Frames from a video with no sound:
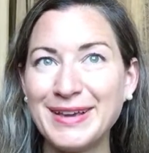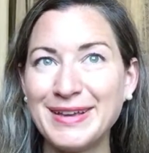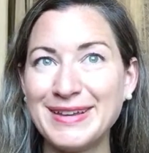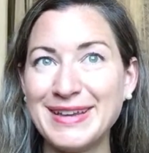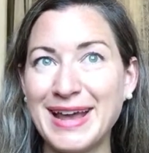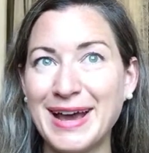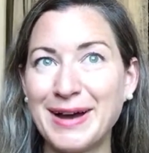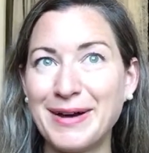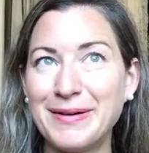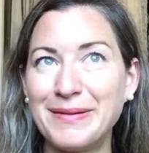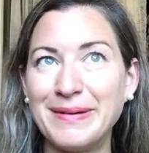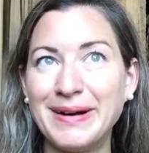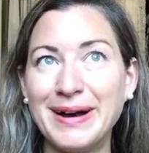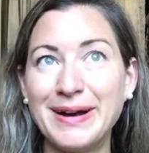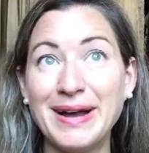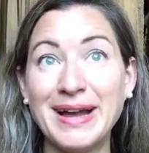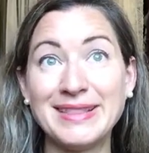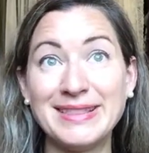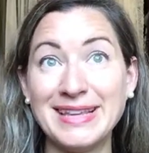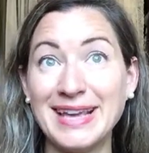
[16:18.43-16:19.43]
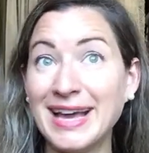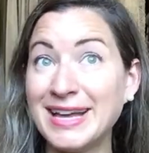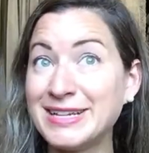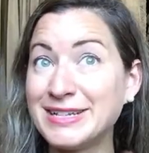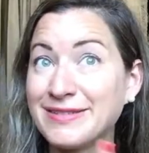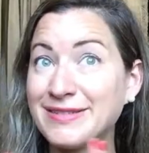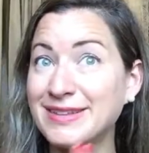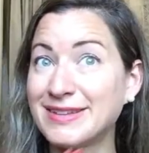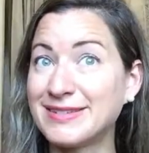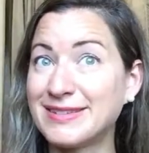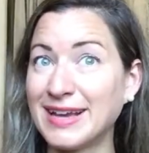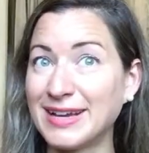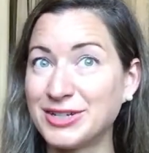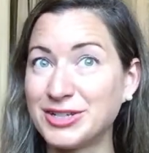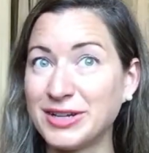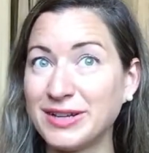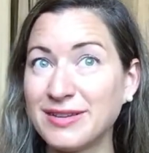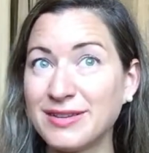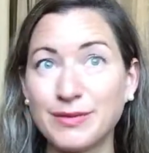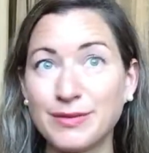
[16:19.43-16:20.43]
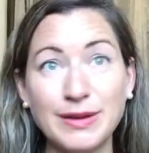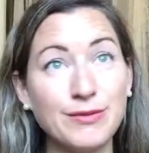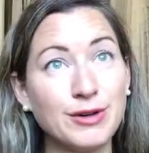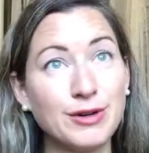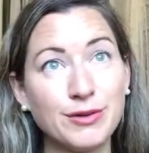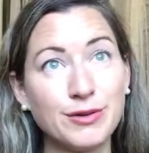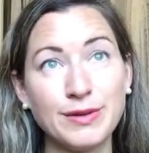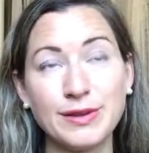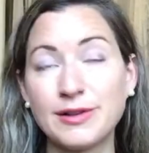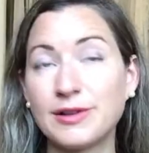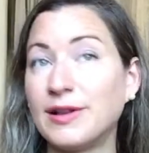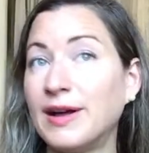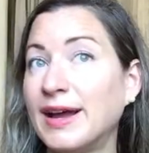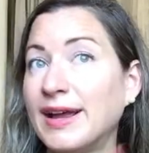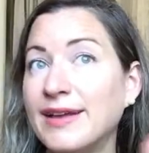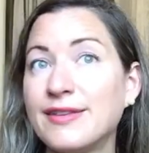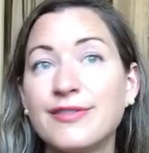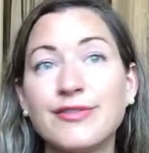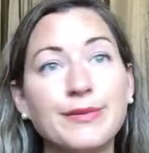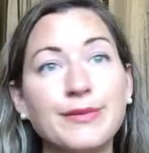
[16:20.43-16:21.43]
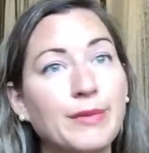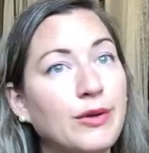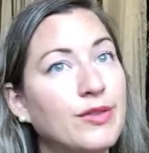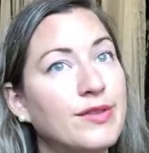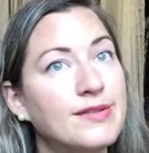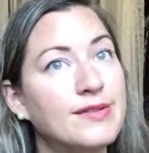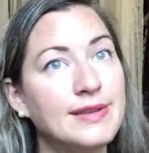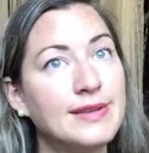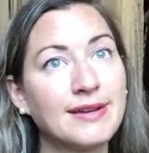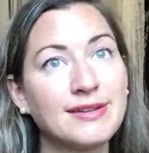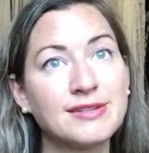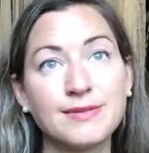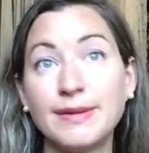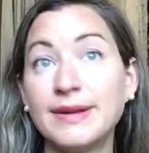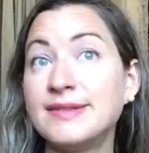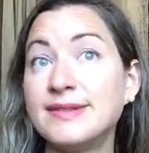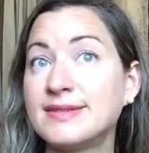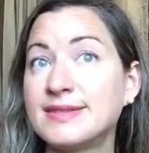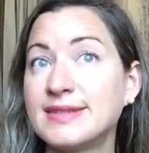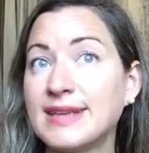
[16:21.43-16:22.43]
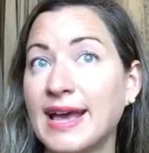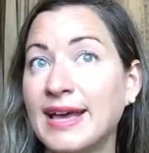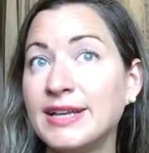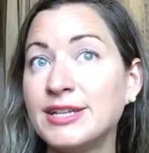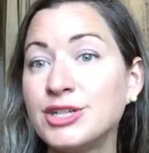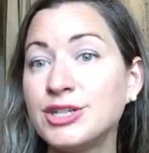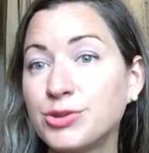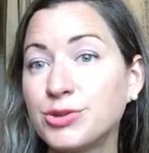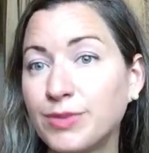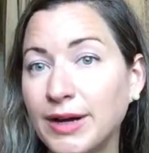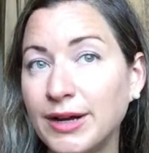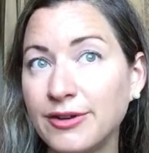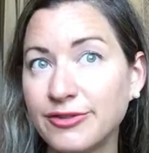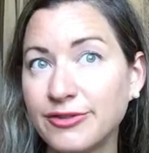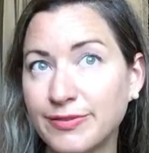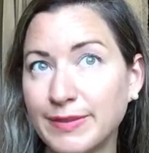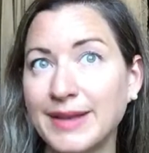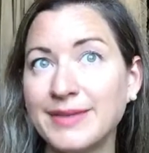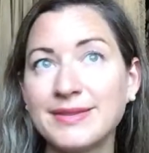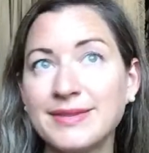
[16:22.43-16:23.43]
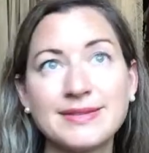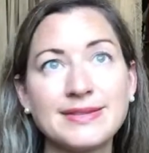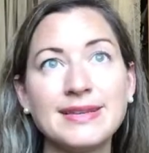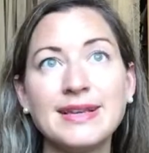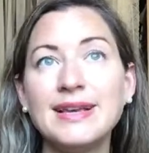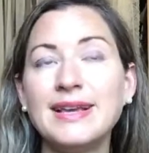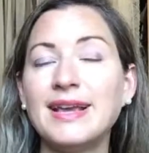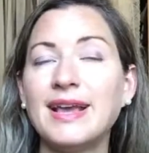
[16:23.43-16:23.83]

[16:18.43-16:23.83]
Now, at the end of the sessions, we work with clients for both 6 months and 12 months.